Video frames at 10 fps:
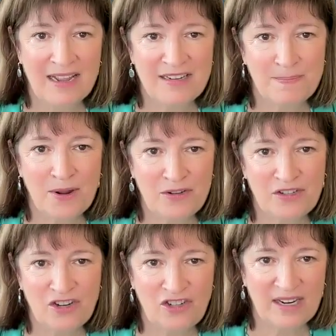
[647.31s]
as
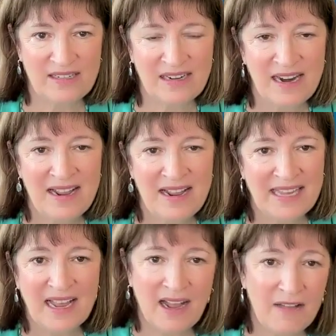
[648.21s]
opposed to just,
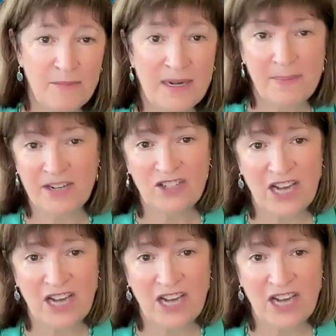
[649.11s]
yeah, I've been a big